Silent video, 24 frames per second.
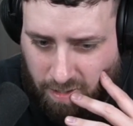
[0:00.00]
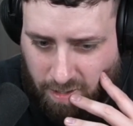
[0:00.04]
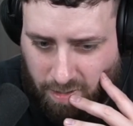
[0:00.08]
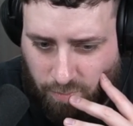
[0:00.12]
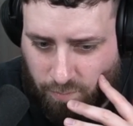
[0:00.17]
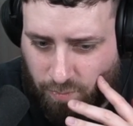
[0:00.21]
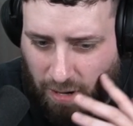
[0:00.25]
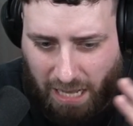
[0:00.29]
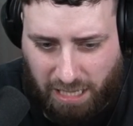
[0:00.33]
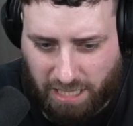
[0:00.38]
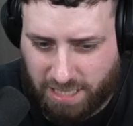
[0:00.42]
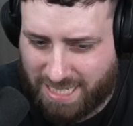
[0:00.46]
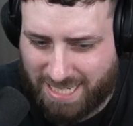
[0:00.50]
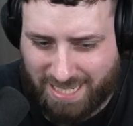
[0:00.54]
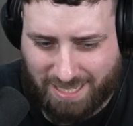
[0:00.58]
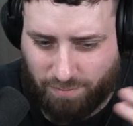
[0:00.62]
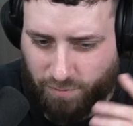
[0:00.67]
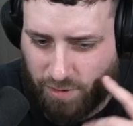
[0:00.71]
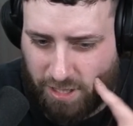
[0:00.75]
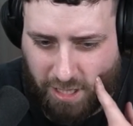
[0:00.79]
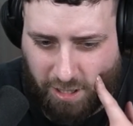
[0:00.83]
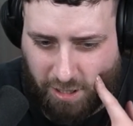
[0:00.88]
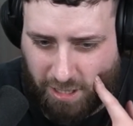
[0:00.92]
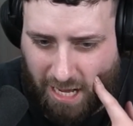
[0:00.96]
Ralts isn't
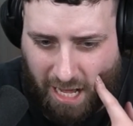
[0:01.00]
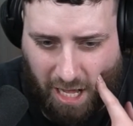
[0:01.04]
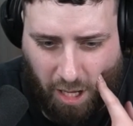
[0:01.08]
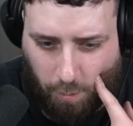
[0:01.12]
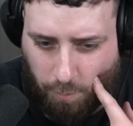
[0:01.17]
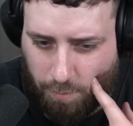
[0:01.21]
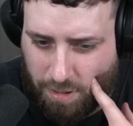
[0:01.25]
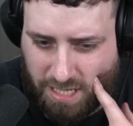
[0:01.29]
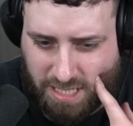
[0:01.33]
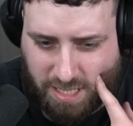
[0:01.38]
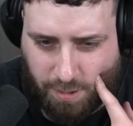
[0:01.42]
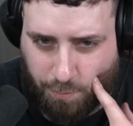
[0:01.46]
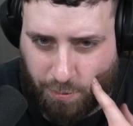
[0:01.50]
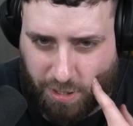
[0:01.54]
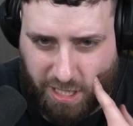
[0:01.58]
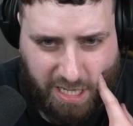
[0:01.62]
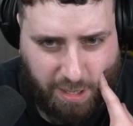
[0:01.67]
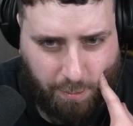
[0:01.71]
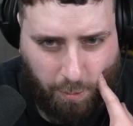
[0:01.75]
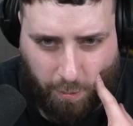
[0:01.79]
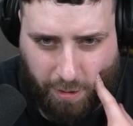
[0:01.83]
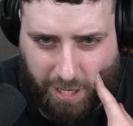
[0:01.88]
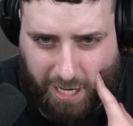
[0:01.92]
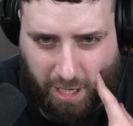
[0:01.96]
really going to help me. Sabrina
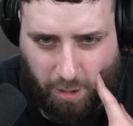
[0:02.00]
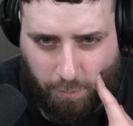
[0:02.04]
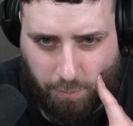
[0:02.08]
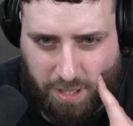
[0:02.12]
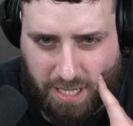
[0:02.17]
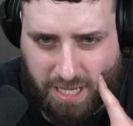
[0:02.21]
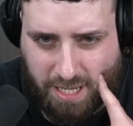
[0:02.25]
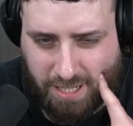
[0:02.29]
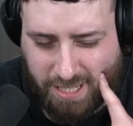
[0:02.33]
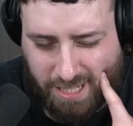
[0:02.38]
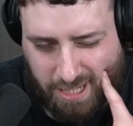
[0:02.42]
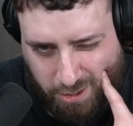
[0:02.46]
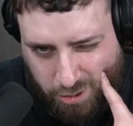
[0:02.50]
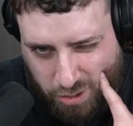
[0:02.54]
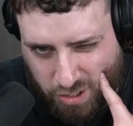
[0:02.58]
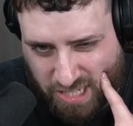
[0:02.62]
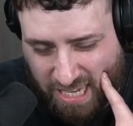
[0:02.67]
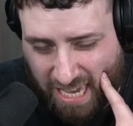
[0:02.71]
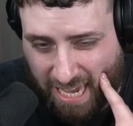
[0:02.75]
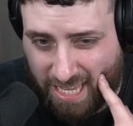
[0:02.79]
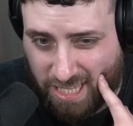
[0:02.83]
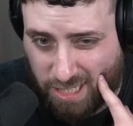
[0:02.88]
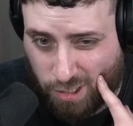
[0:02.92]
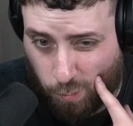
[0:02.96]
won't help me because he can just
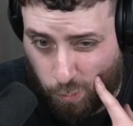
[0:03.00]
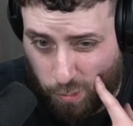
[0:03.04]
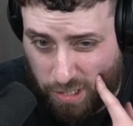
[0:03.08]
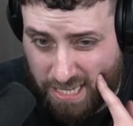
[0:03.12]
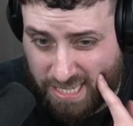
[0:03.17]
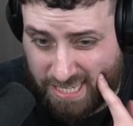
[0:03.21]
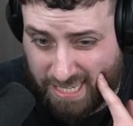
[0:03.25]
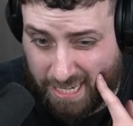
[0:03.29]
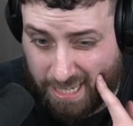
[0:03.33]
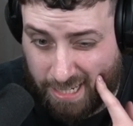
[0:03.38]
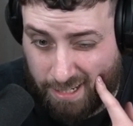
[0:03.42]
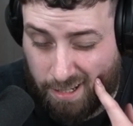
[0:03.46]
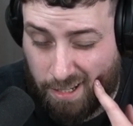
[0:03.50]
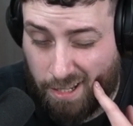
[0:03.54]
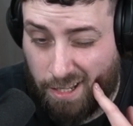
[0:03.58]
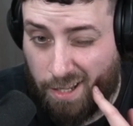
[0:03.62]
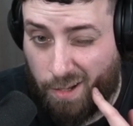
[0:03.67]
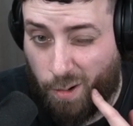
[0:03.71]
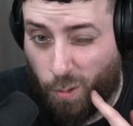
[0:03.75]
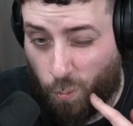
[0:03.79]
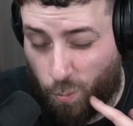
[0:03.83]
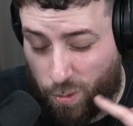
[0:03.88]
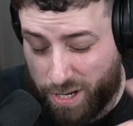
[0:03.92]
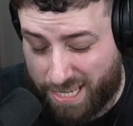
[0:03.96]
get into Weezing.
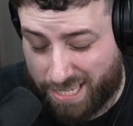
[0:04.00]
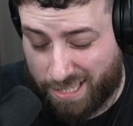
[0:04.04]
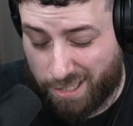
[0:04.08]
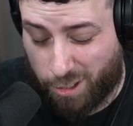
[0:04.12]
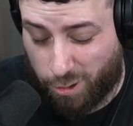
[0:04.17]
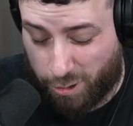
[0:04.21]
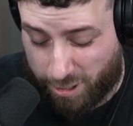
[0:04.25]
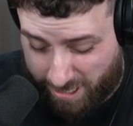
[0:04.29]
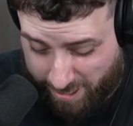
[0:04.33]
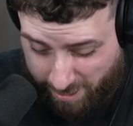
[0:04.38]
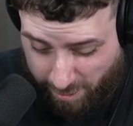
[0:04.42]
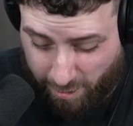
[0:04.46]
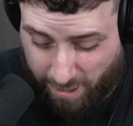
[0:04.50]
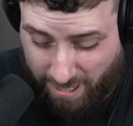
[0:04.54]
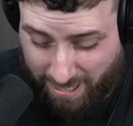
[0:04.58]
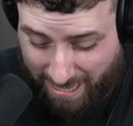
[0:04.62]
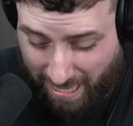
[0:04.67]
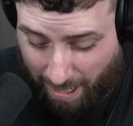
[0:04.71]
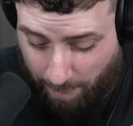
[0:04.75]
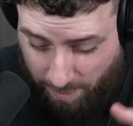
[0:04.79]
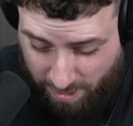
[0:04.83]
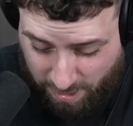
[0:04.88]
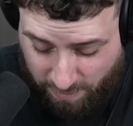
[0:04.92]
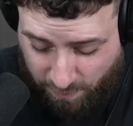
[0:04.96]
Weezing does 30
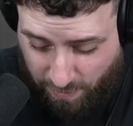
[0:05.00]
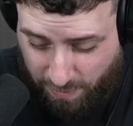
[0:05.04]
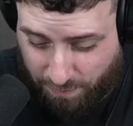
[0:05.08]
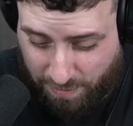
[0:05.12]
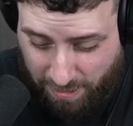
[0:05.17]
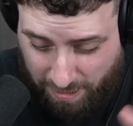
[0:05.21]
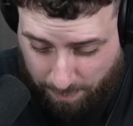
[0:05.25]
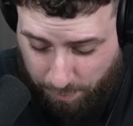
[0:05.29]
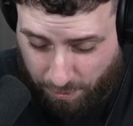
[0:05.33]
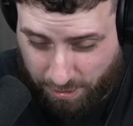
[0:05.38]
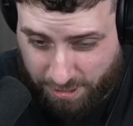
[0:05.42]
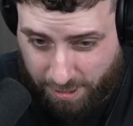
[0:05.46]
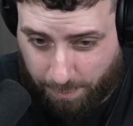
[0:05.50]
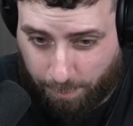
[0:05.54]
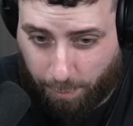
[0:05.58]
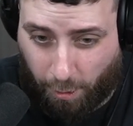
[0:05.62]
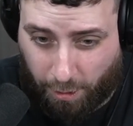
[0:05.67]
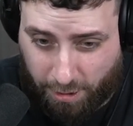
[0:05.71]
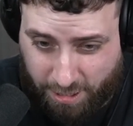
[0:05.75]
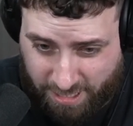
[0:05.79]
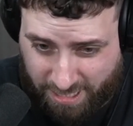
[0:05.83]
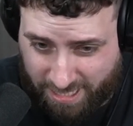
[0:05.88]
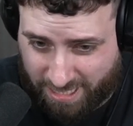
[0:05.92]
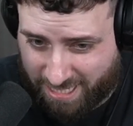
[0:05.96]
damage, 50 plus the
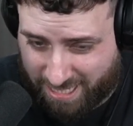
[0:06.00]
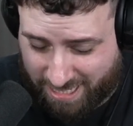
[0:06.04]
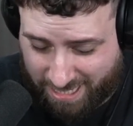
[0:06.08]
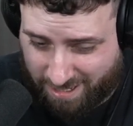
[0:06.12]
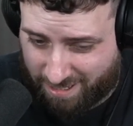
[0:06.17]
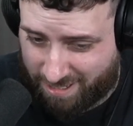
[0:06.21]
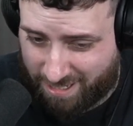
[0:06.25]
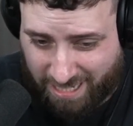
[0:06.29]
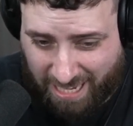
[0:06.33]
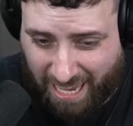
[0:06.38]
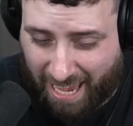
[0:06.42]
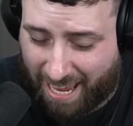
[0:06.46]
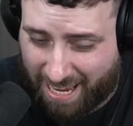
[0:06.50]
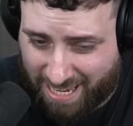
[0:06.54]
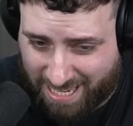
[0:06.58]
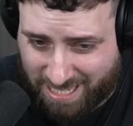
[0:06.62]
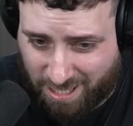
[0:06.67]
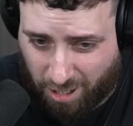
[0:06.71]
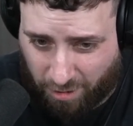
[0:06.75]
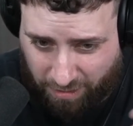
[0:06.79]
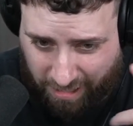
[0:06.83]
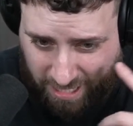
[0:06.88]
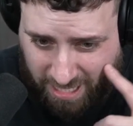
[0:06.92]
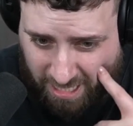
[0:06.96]
poisons. Yeah, he's
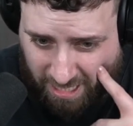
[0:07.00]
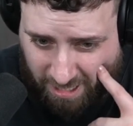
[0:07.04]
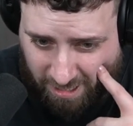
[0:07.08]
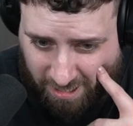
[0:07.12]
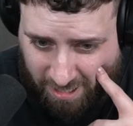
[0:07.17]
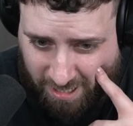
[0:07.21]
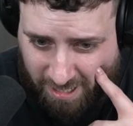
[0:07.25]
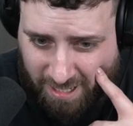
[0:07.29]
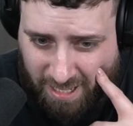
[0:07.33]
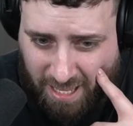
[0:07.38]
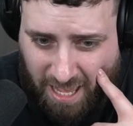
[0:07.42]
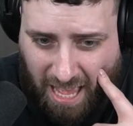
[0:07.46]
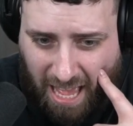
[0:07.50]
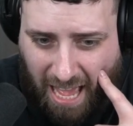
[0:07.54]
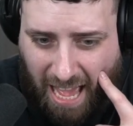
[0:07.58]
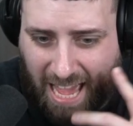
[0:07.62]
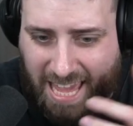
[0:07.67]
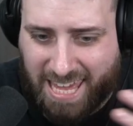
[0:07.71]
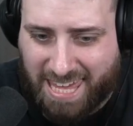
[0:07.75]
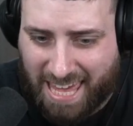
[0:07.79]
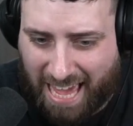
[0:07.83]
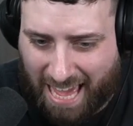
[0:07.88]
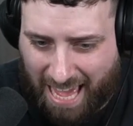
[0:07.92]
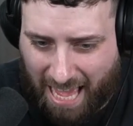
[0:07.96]
got the kill. I
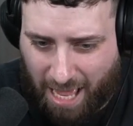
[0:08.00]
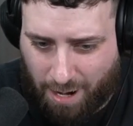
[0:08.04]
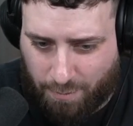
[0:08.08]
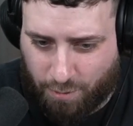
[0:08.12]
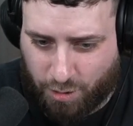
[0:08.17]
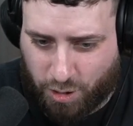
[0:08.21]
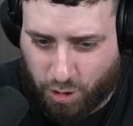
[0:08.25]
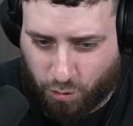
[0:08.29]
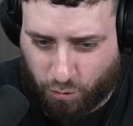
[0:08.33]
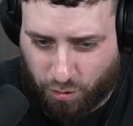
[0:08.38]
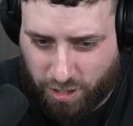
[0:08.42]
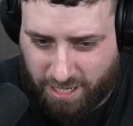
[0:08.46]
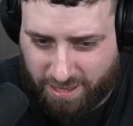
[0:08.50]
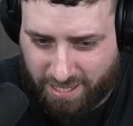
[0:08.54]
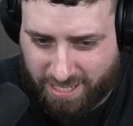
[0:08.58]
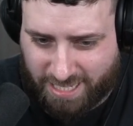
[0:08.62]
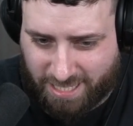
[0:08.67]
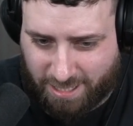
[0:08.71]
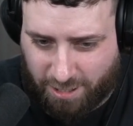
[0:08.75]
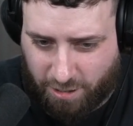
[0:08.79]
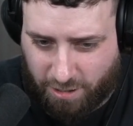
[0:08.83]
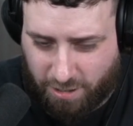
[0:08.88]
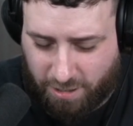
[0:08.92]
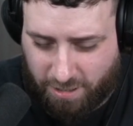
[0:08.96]
can't retreat this
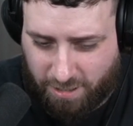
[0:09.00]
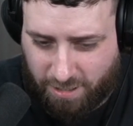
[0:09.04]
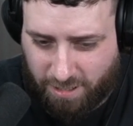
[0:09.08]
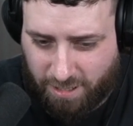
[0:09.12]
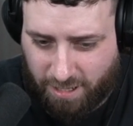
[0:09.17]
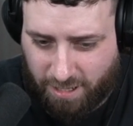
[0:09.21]
turn.